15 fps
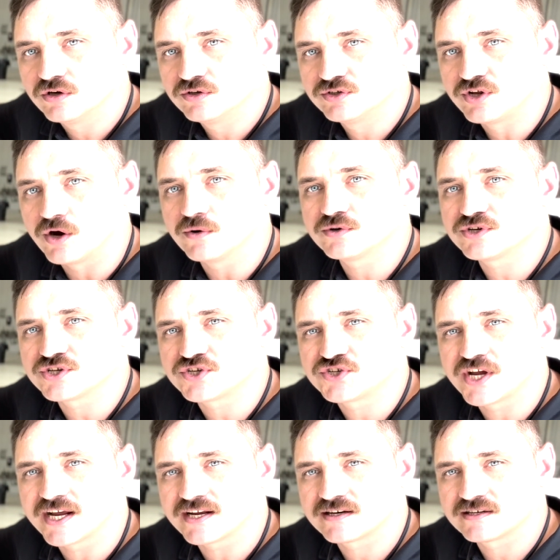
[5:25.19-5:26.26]
don't just
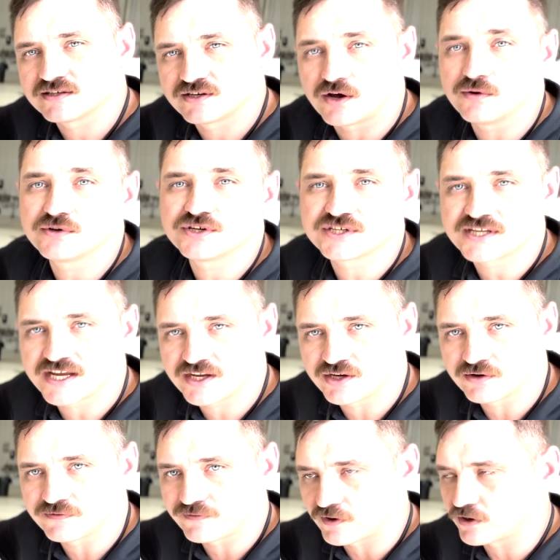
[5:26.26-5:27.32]
take
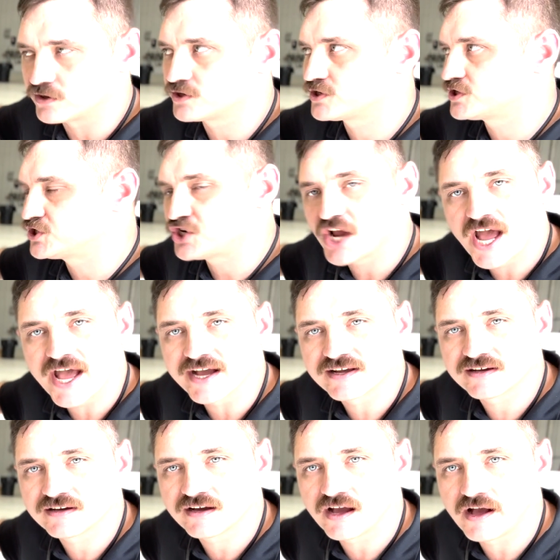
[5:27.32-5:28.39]
your first check
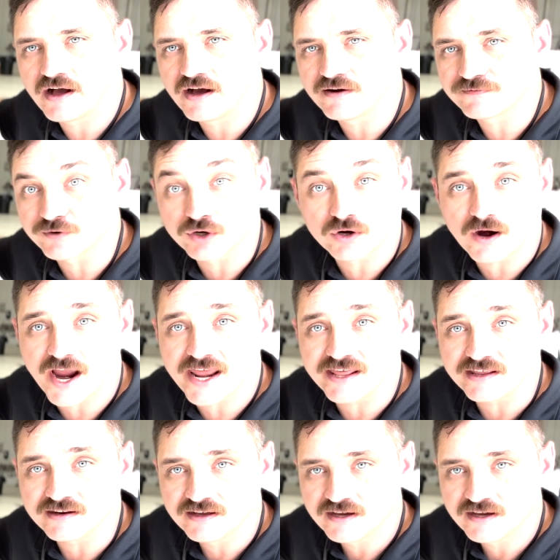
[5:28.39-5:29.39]
for granted.